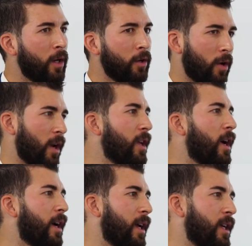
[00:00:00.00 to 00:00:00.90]
No, at a
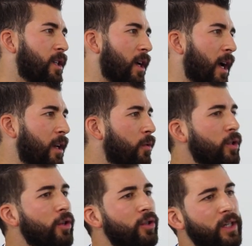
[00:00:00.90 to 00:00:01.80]
young age. And it was
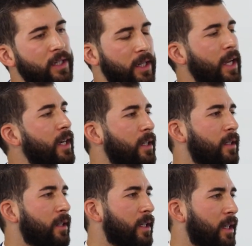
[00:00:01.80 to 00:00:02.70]
not just
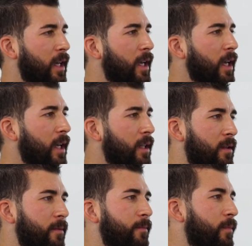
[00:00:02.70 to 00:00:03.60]
tennis. As a kid,
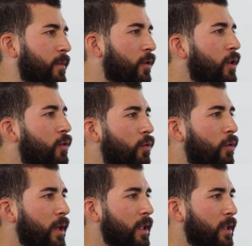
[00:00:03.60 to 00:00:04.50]
you need to do
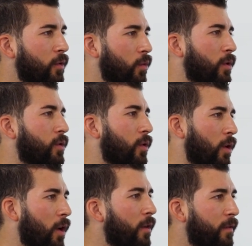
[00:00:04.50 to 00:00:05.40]
things that you also
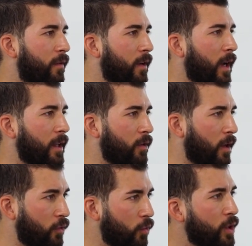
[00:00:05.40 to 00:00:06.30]
love and
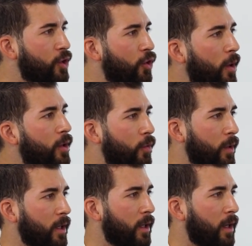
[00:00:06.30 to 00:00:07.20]
that you enjoy
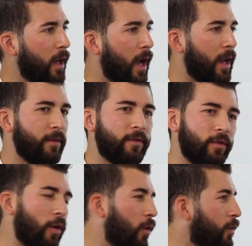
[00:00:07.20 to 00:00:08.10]
doing. And if
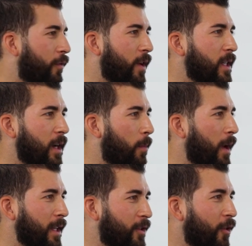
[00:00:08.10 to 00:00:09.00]
all your friends are
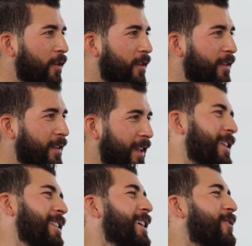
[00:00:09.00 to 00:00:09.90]
playing soccer,
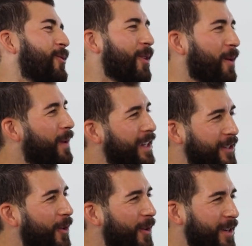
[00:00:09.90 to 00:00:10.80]
then yes, you're going to play
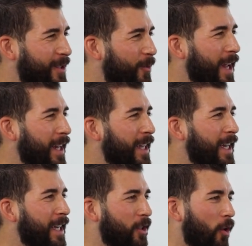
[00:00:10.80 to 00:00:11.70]
soccer as well.
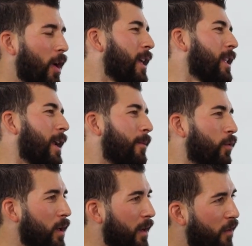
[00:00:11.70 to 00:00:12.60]
So I ended up
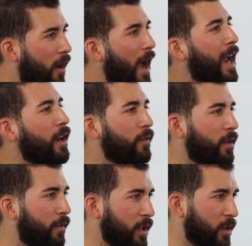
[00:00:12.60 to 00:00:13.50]
doing a variety of
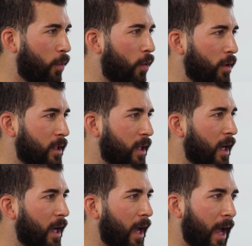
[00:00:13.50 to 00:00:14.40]
different sports,
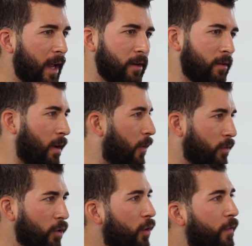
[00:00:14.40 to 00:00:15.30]
and I
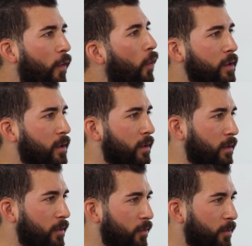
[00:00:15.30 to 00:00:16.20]
was not forced
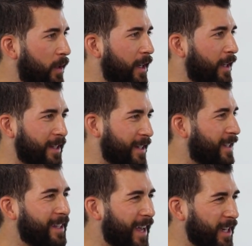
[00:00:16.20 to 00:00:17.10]
to be just
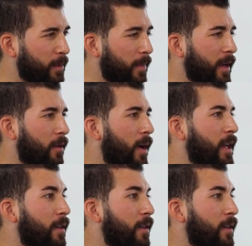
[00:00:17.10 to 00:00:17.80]
a tennis player, right?